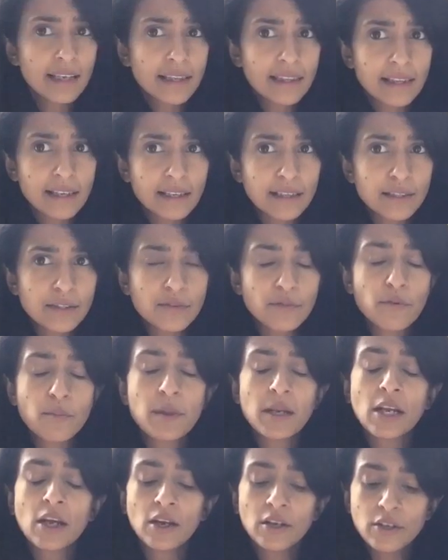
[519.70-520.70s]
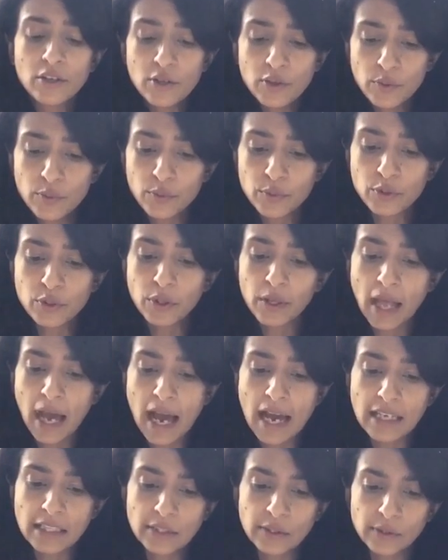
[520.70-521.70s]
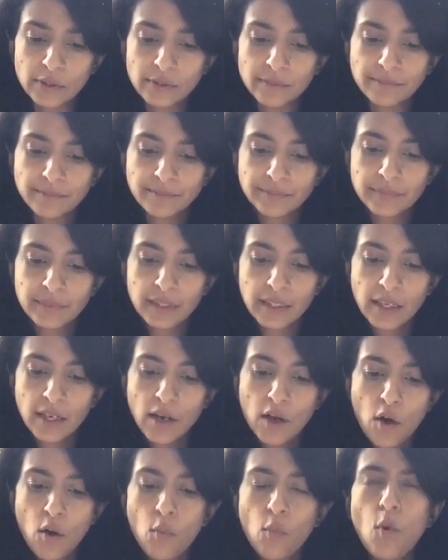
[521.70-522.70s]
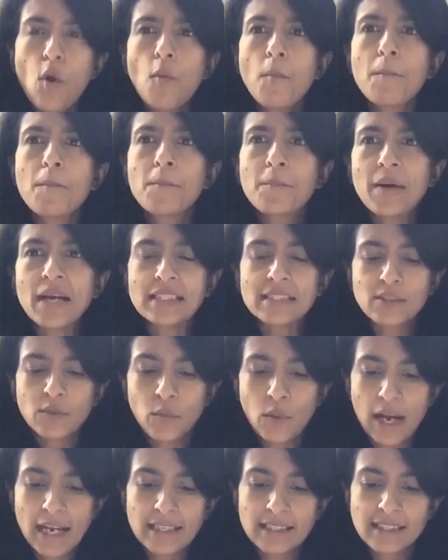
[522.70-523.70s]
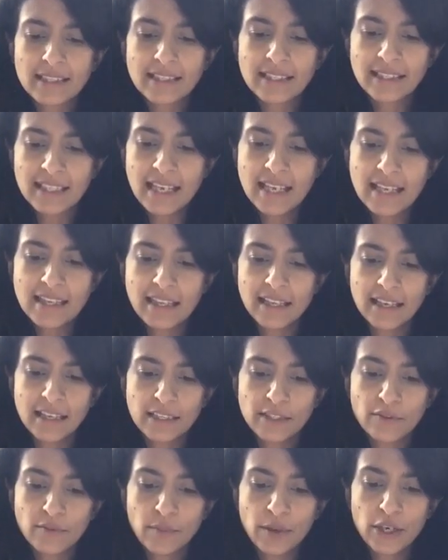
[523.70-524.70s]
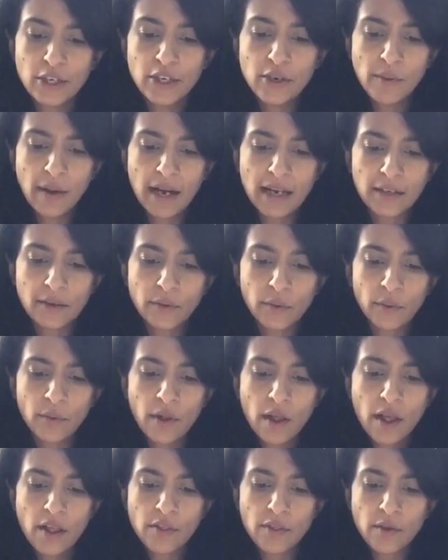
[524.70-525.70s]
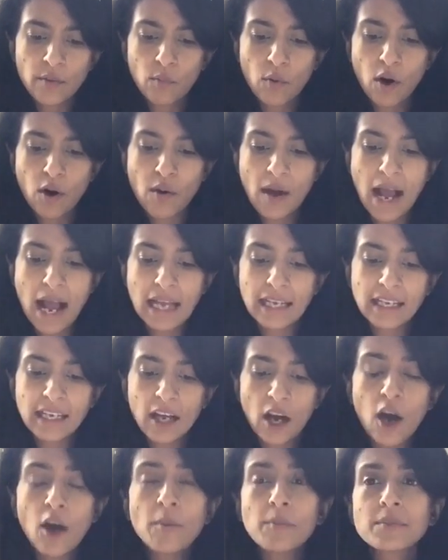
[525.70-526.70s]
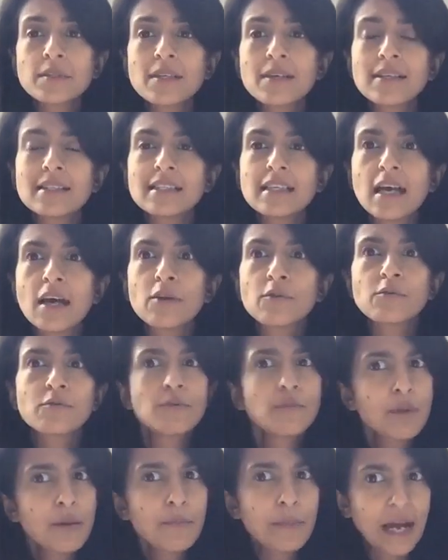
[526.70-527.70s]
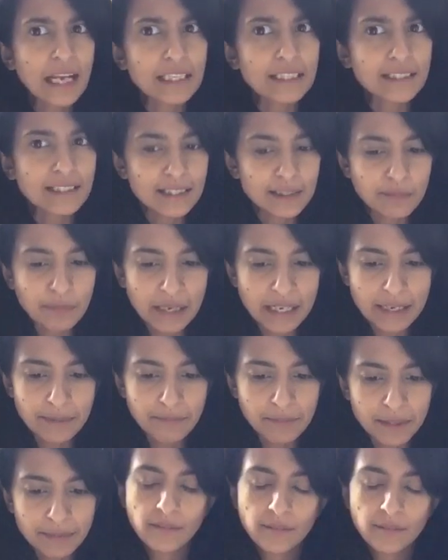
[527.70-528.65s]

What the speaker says: things from an unusual angle. What better way to see things from a new angle than while hanging upside down from a balance beam?